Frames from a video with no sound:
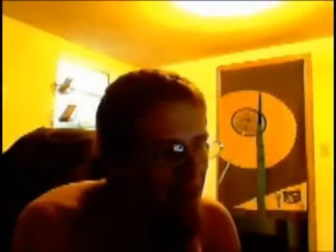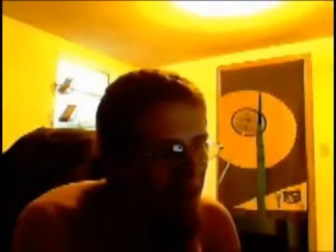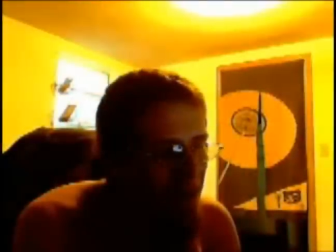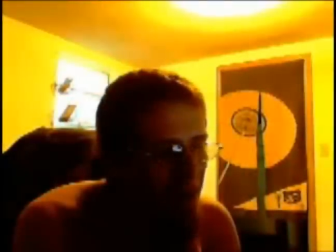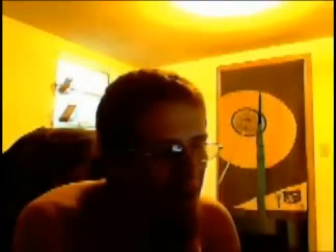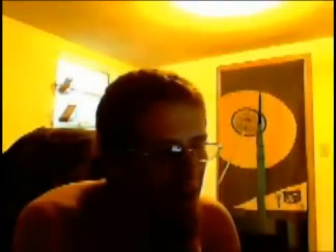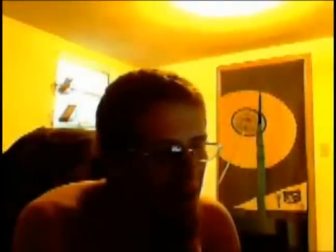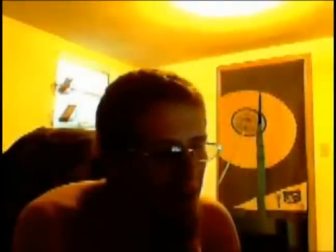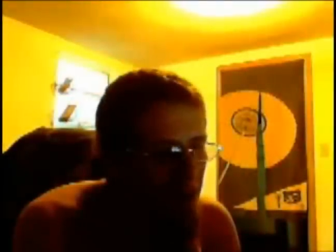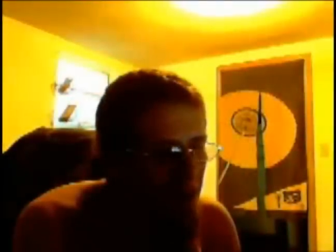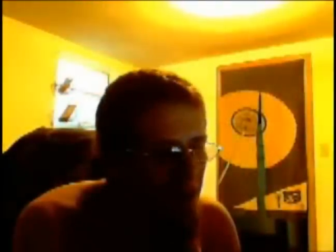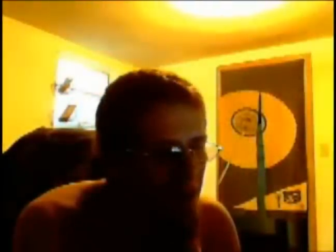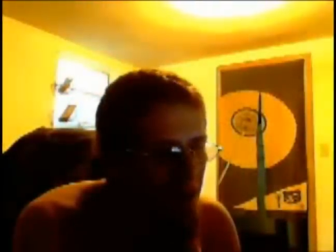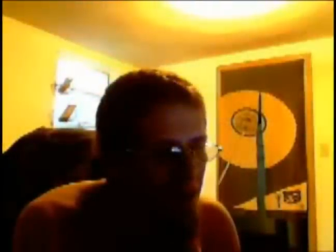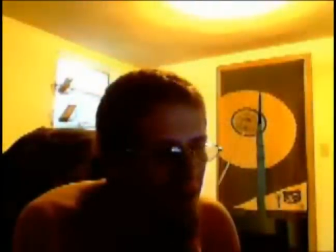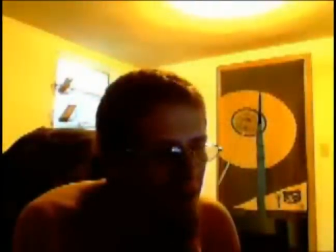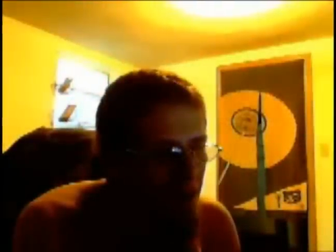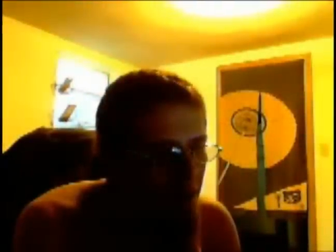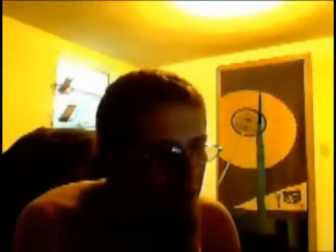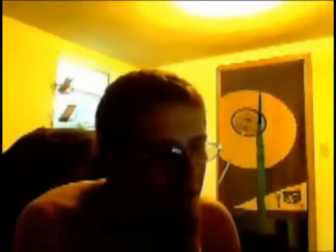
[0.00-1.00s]

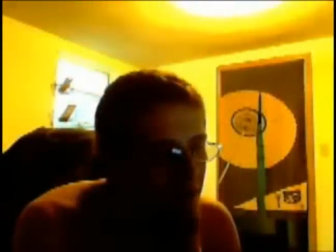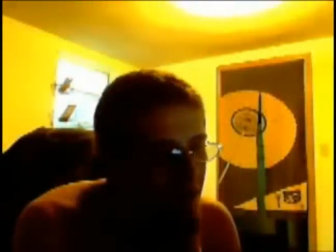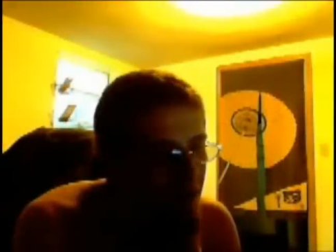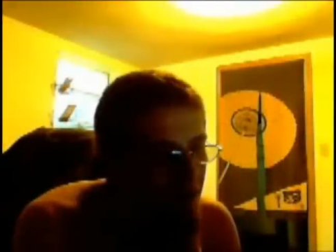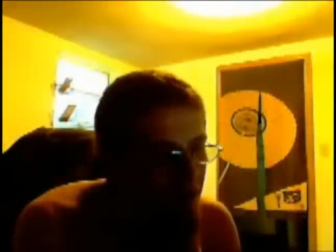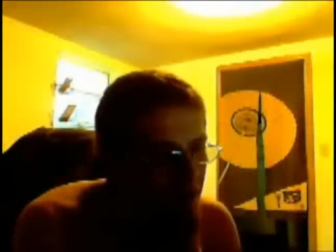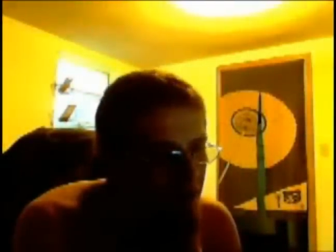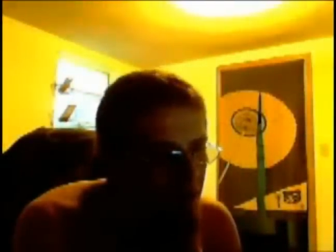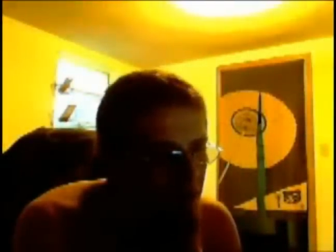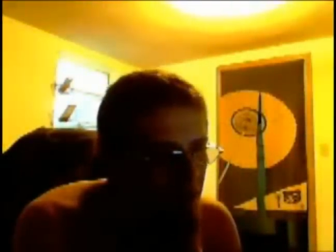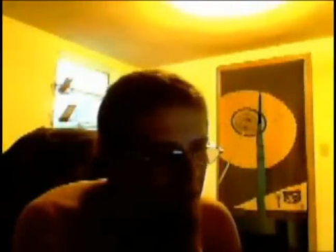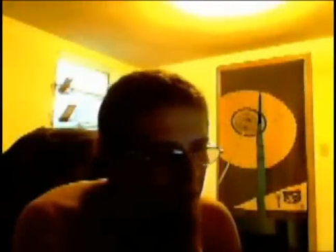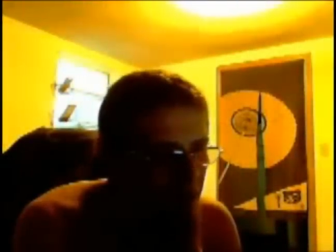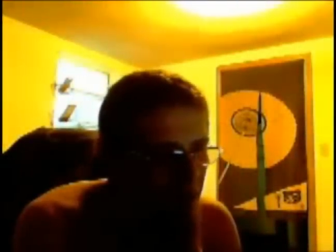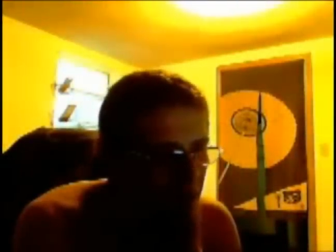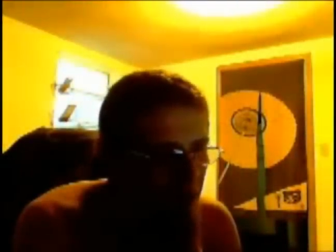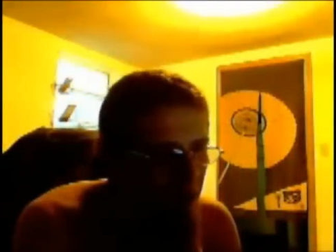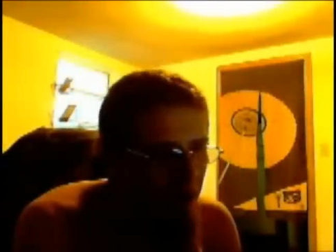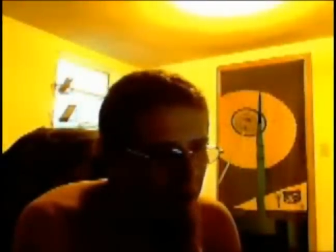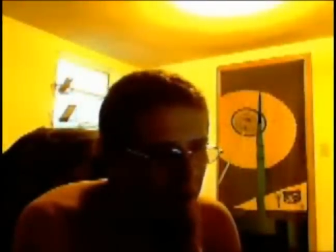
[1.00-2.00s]
So
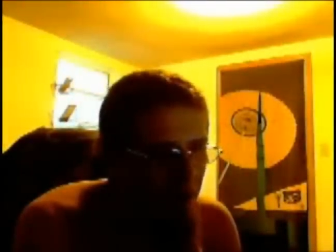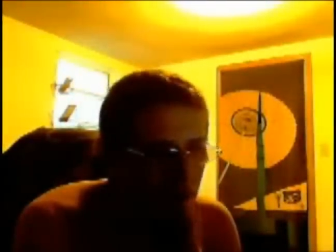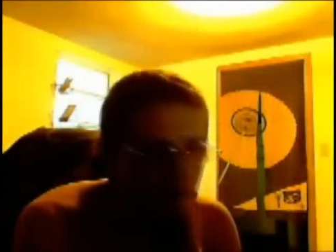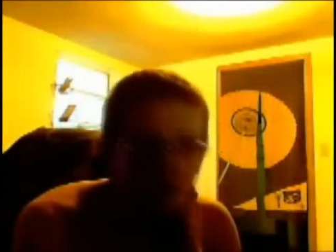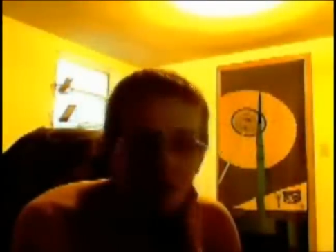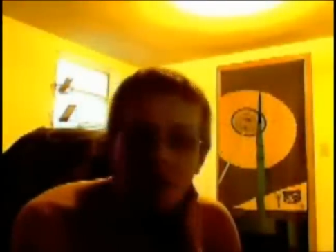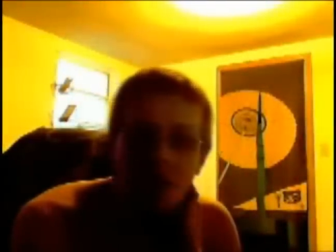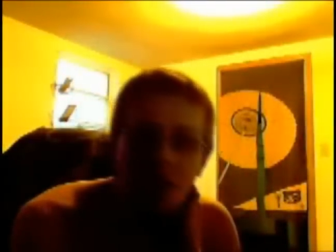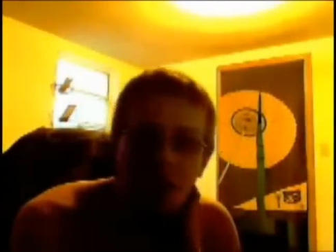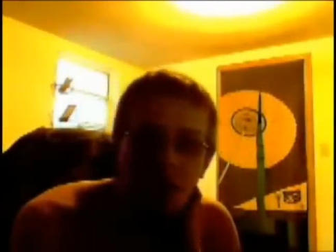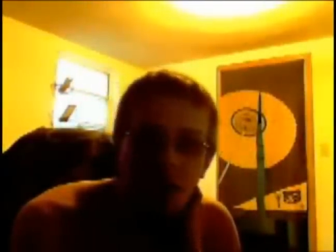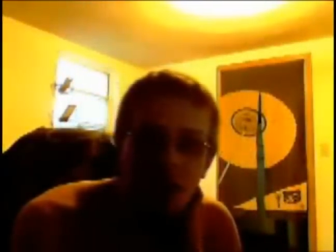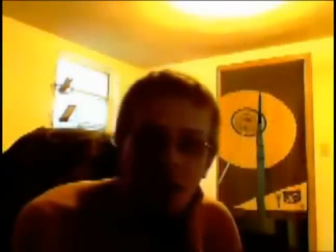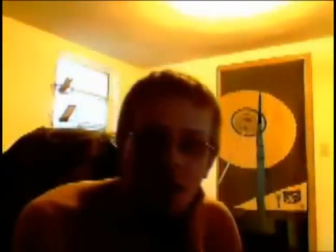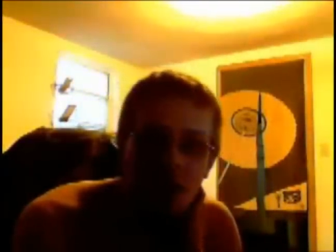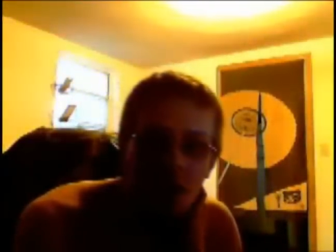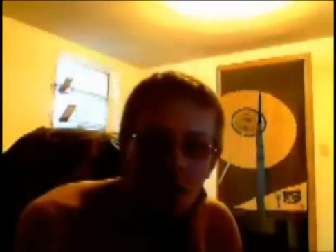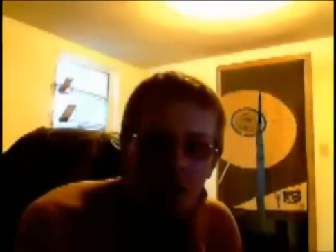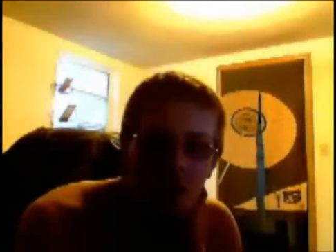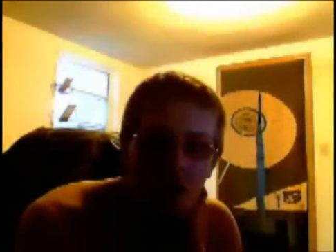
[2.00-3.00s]
yeah, it's a
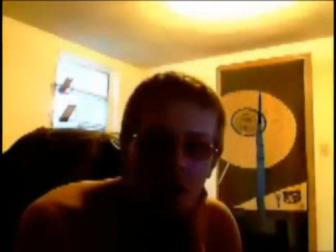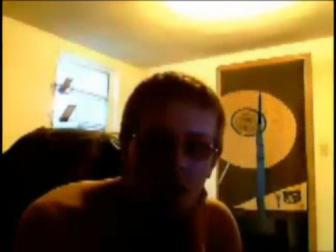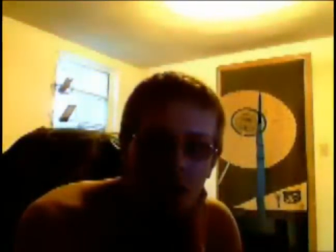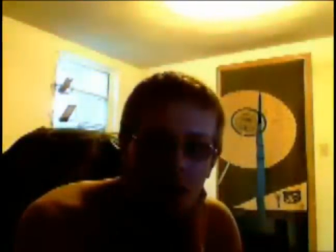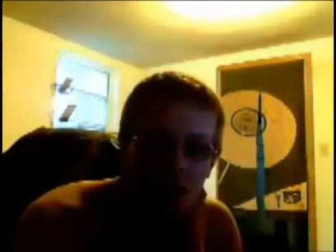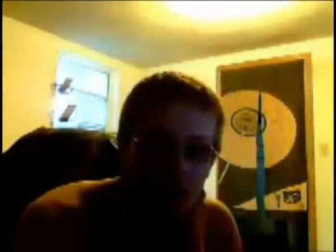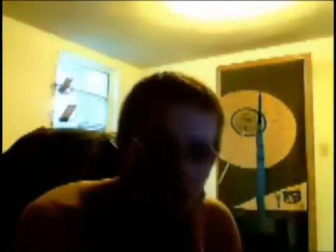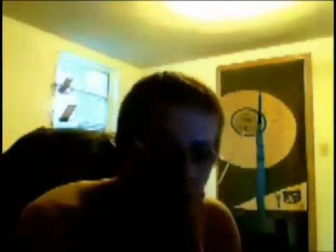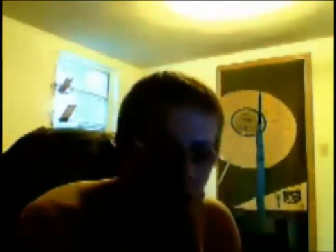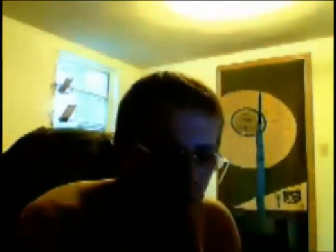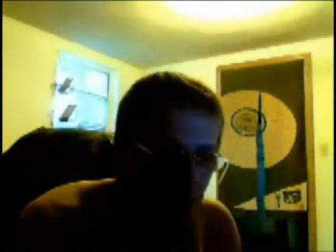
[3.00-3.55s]
good thing she's going to